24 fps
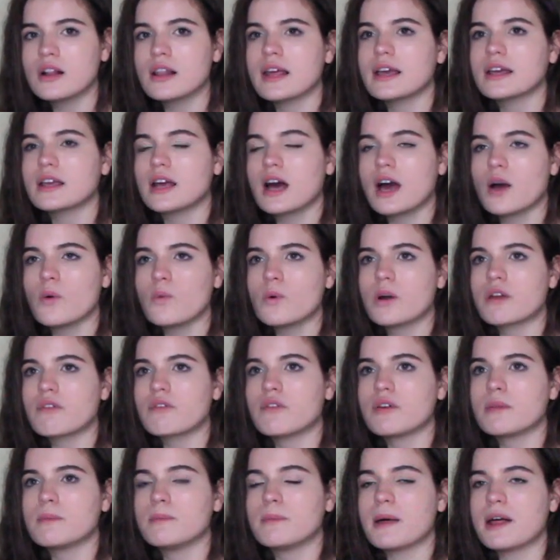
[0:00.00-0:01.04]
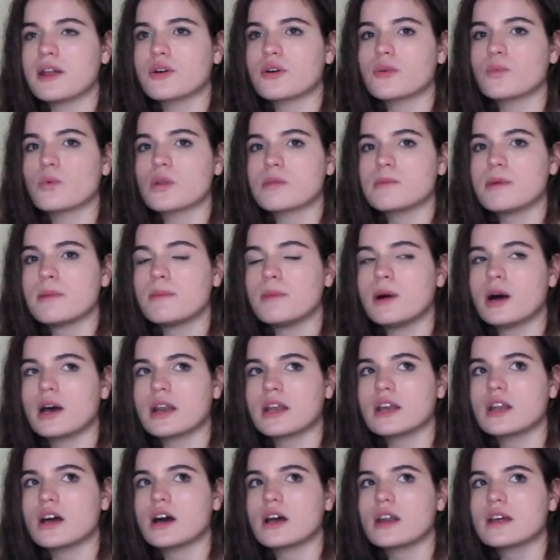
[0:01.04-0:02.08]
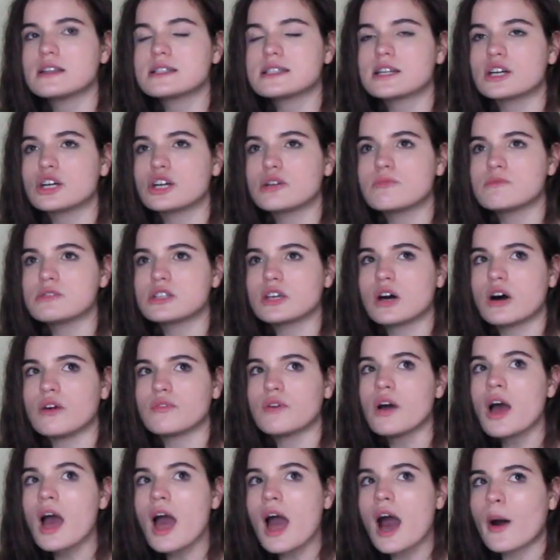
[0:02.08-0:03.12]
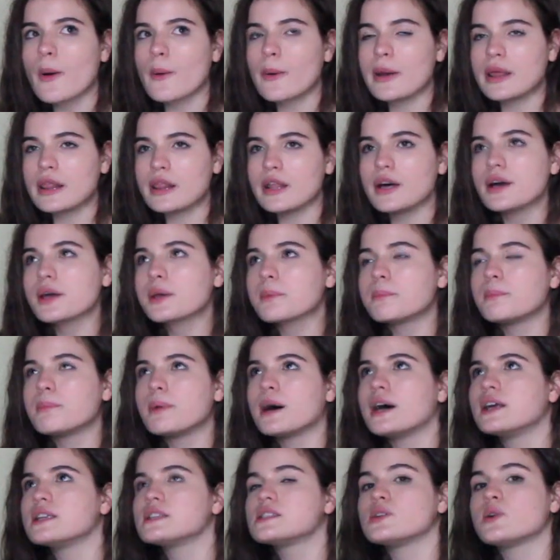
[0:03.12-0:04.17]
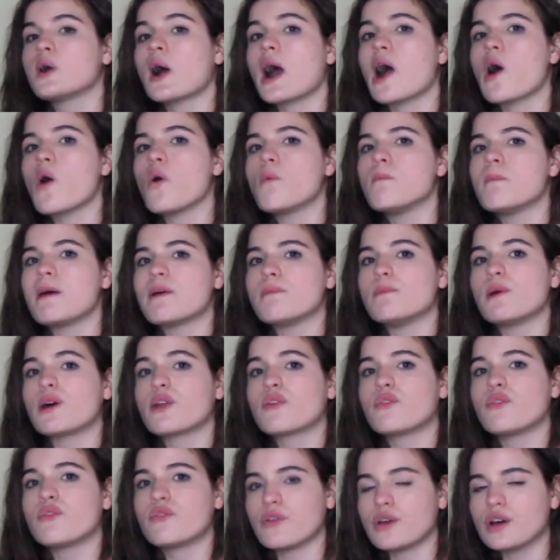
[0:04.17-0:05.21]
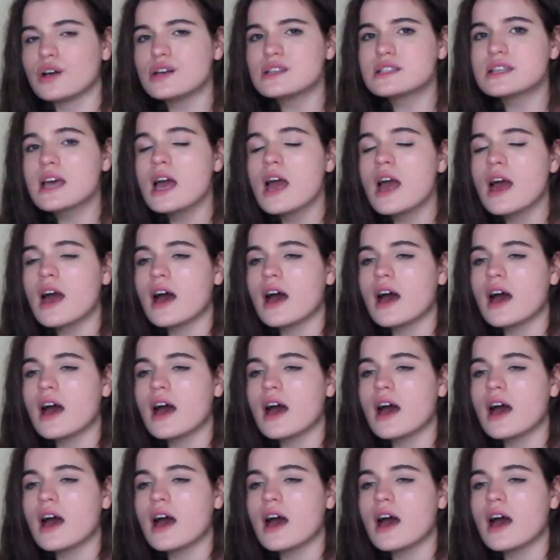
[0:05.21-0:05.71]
Like I want to feel better with my body, not in terms of how I look, but to how my body feels.